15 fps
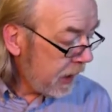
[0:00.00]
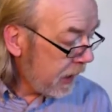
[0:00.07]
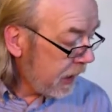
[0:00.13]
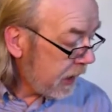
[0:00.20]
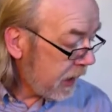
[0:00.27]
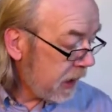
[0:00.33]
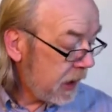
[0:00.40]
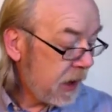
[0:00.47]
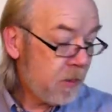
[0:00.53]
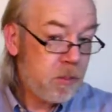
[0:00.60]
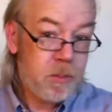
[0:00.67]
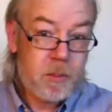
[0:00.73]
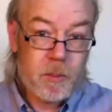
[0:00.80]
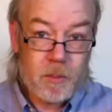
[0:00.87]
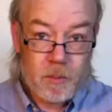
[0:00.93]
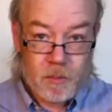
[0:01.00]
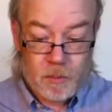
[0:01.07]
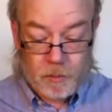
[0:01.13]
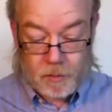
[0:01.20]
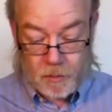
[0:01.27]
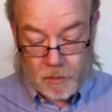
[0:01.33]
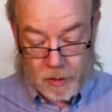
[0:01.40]

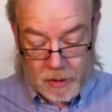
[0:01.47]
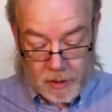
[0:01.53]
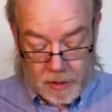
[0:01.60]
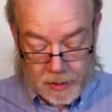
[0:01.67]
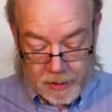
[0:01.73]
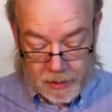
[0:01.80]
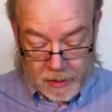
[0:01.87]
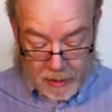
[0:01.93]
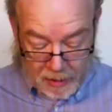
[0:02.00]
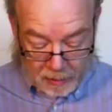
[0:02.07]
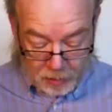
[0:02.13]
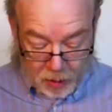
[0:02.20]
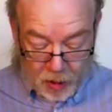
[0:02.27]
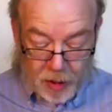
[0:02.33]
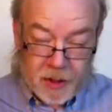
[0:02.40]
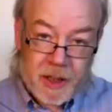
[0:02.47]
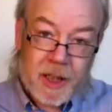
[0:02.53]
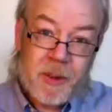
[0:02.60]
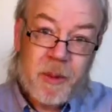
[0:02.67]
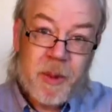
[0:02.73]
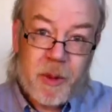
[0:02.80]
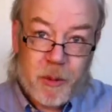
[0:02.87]
I bought
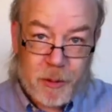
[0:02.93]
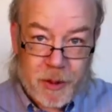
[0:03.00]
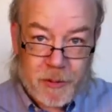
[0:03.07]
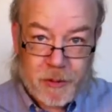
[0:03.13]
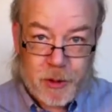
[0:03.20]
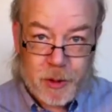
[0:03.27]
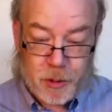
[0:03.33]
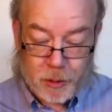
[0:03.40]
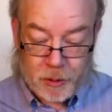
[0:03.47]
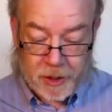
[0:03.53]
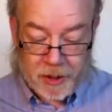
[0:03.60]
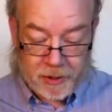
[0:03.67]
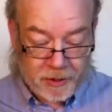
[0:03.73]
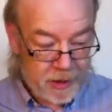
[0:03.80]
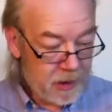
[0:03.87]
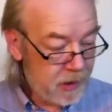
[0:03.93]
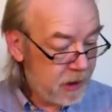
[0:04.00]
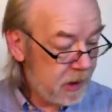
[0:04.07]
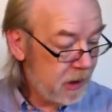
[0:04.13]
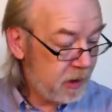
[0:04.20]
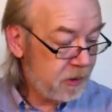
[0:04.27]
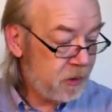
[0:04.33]
in the thrift store here
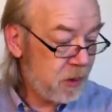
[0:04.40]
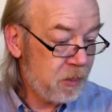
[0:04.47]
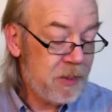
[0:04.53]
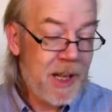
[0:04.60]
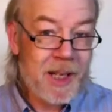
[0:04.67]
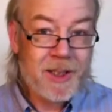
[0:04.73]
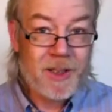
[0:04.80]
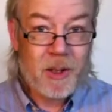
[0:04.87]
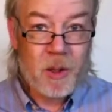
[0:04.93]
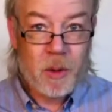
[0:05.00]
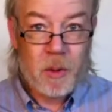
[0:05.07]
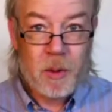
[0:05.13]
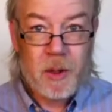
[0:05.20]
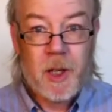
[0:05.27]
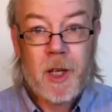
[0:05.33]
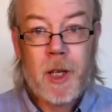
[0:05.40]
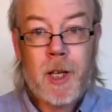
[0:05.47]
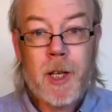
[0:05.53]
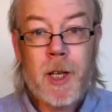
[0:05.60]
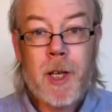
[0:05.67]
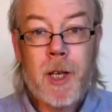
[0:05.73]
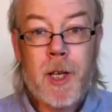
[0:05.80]
some days ago
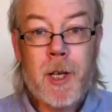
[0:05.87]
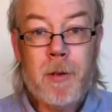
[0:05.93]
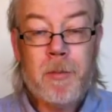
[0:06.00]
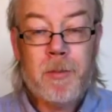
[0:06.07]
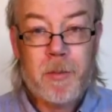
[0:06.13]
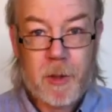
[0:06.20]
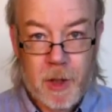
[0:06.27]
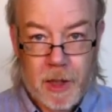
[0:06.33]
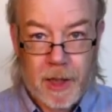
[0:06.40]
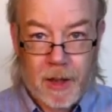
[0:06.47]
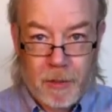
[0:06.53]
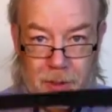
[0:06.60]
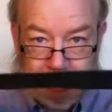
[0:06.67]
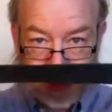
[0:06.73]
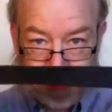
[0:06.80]
a leather belt.